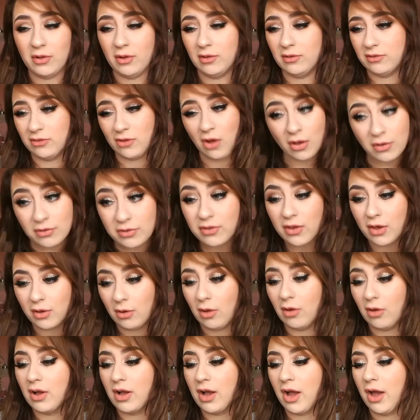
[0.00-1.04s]
not so
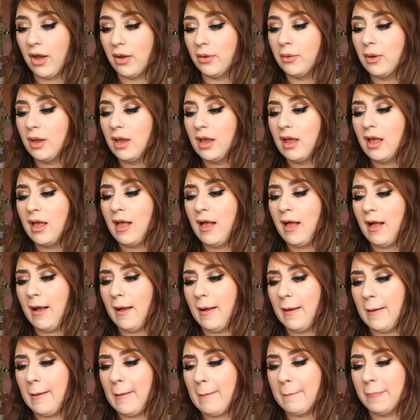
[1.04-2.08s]
long ago.
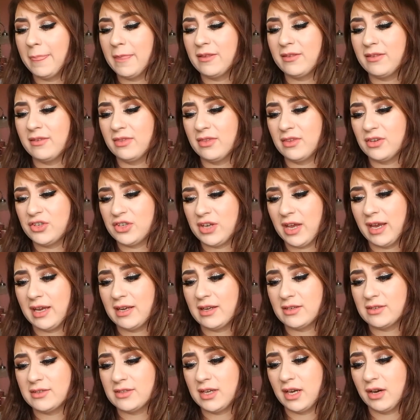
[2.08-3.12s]
This is in the
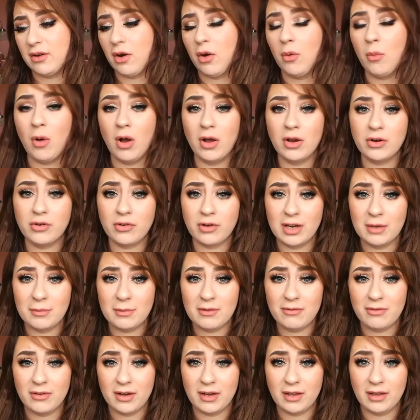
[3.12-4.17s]
shade 01 Creamy
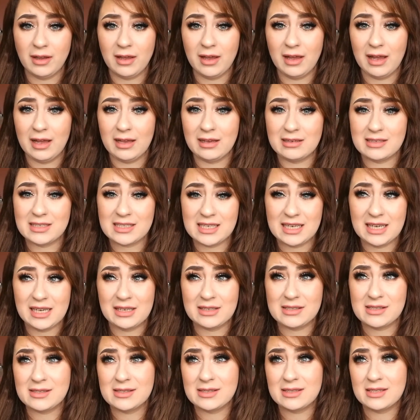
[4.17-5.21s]
Vanilla, and it
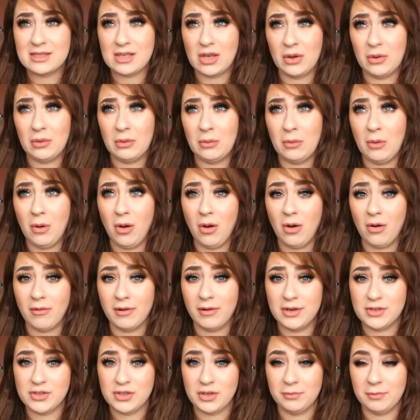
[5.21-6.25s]
is so
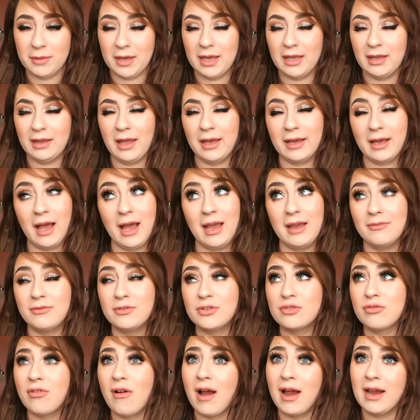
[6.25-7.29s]
orange on me. Like, I've
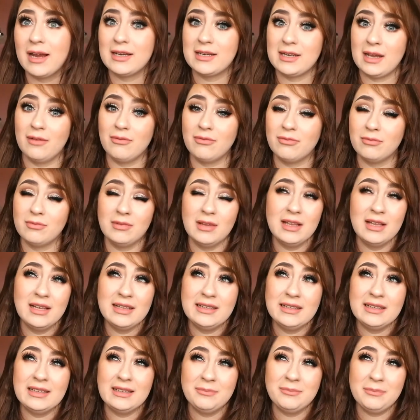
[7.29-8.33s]
tried
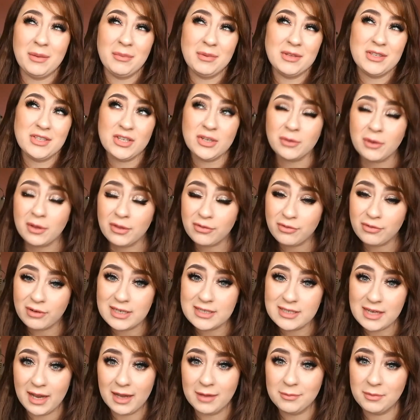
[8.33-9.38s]
maybe 2 or 3
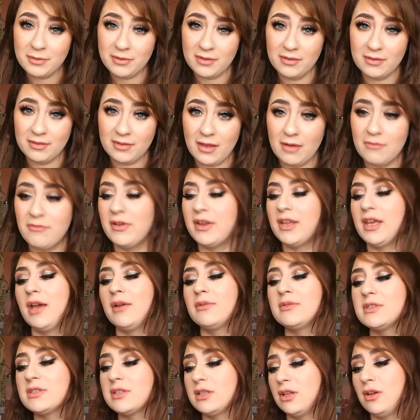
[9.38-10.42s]
times since that video
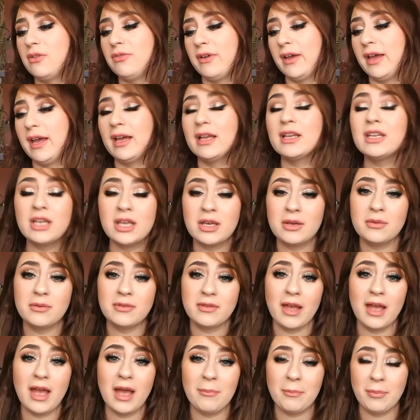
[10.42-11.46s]
to love it and use
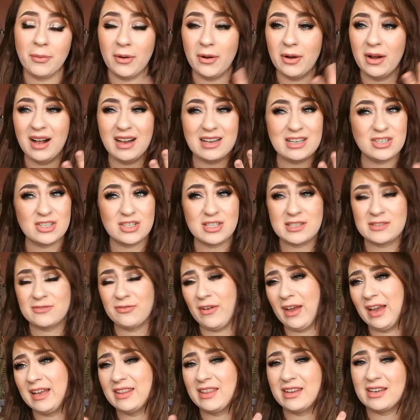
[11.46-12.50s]
it, but I just
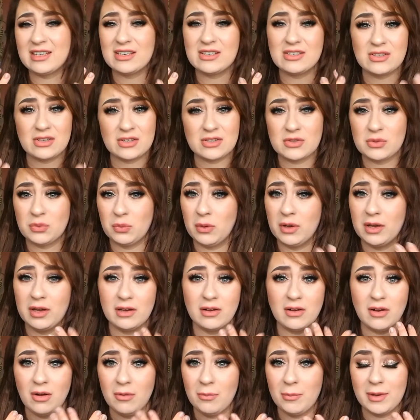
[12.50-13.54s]
find that it doesn't
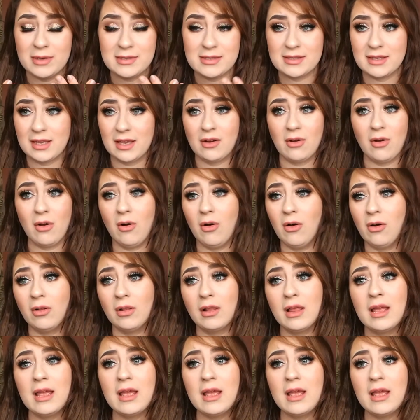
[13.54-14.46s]
work on my skin at all.